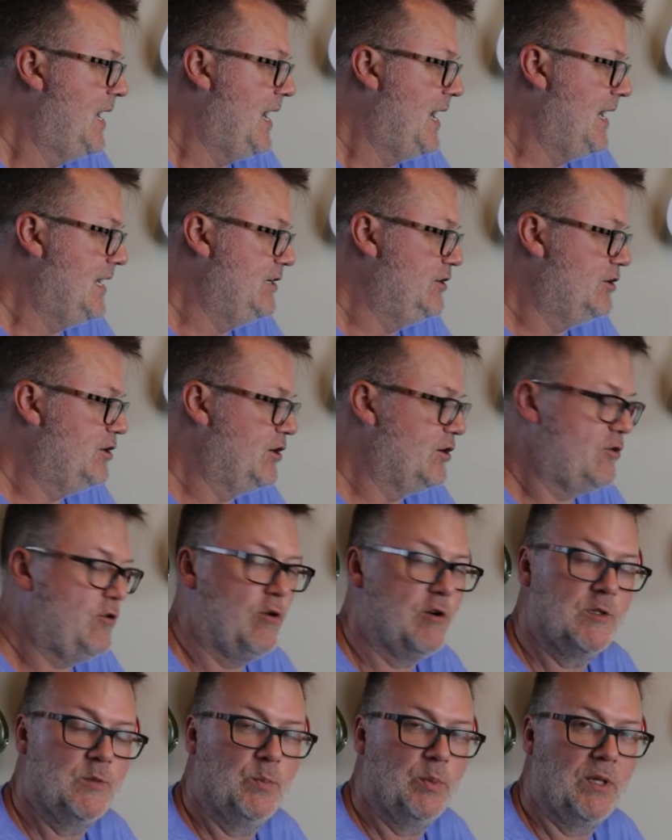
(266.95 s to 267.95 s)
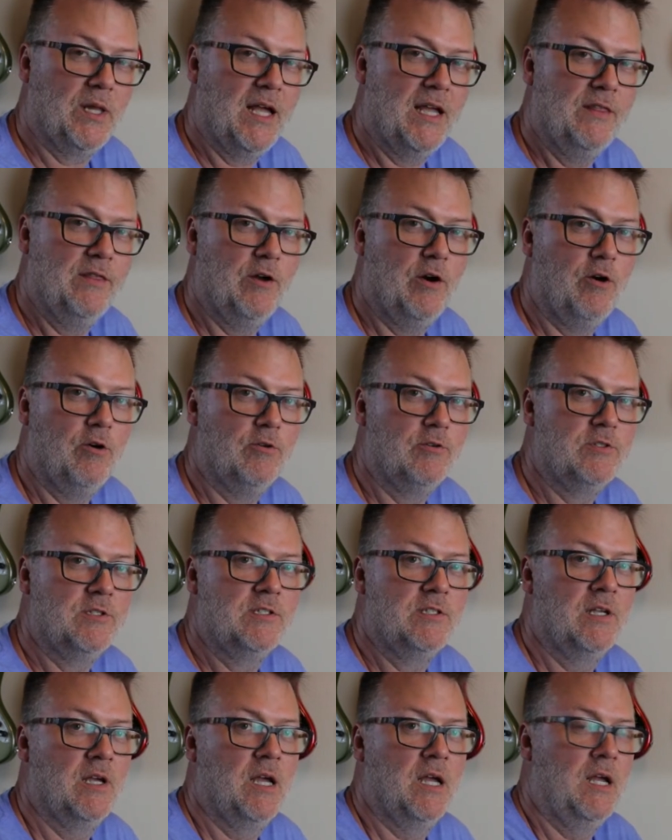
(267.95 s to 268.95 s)
And you could, of course, blend
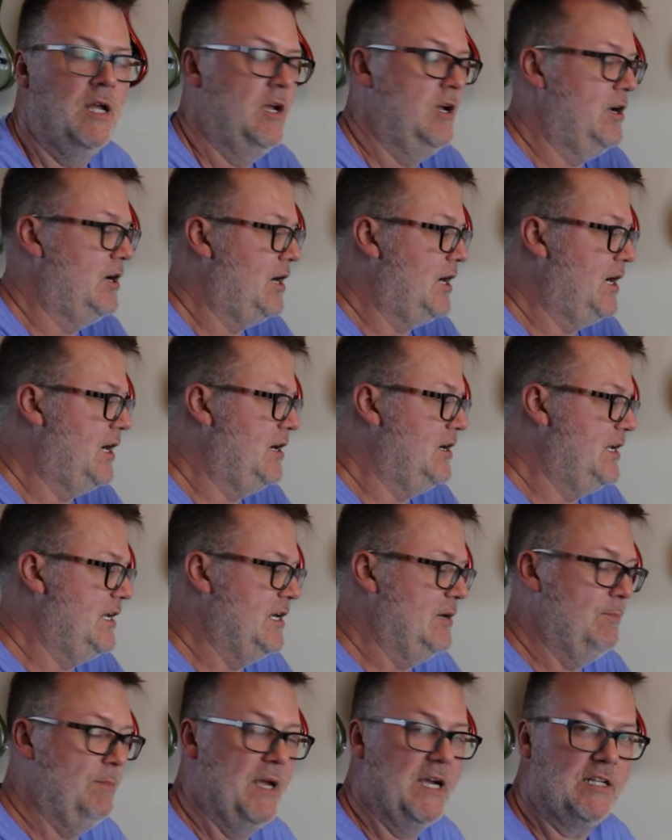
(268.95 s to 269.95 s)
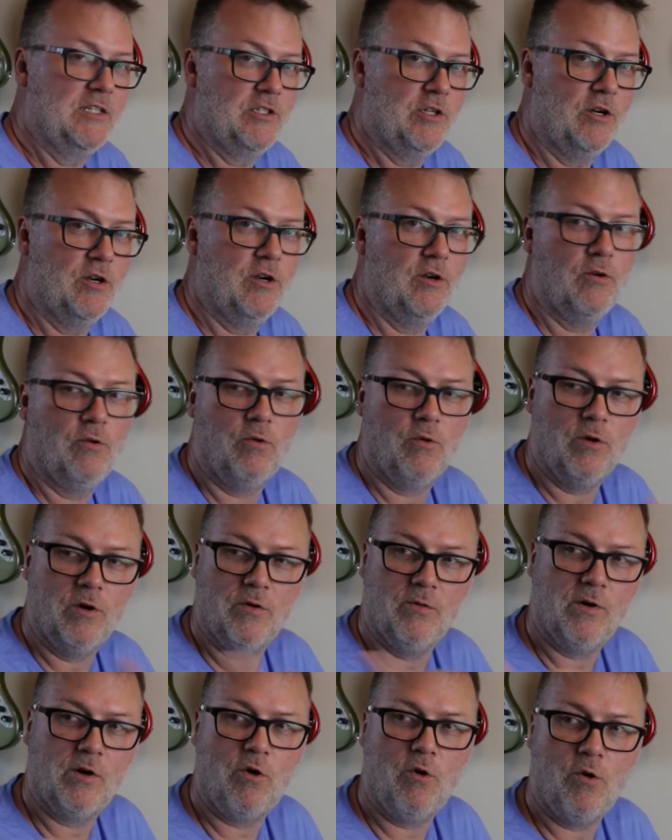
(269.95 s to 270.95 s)
those in a mixer or in
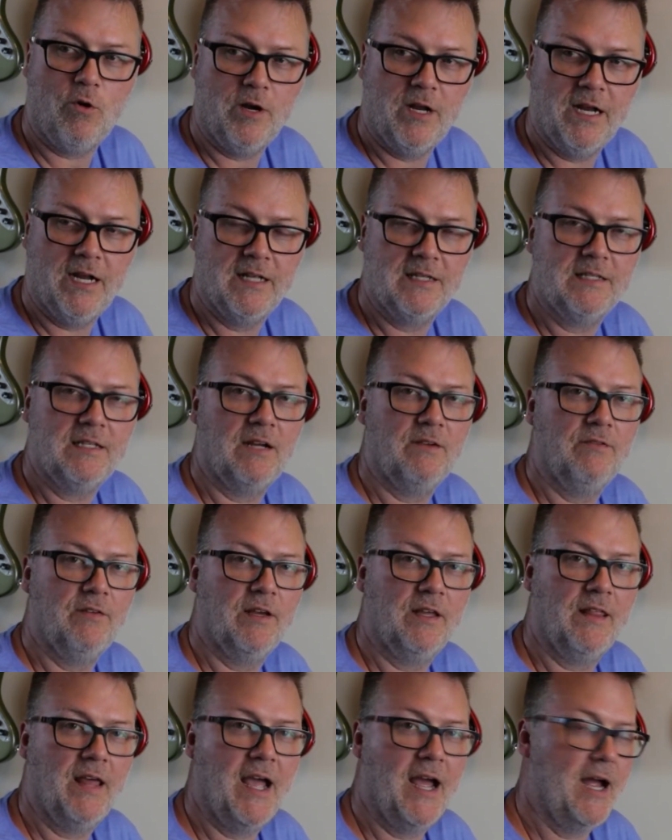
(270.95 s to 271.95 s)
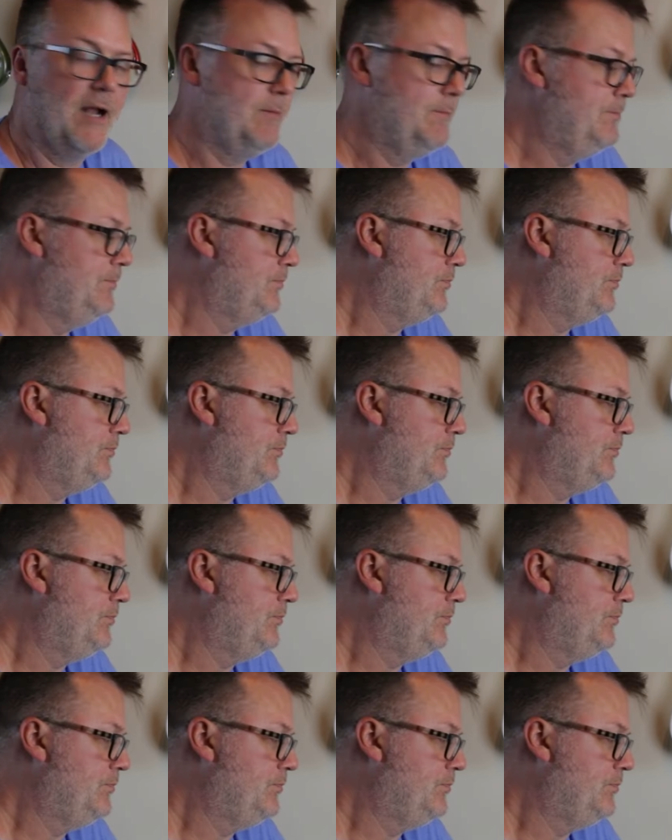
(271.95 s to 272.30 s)
recording and stuff like that,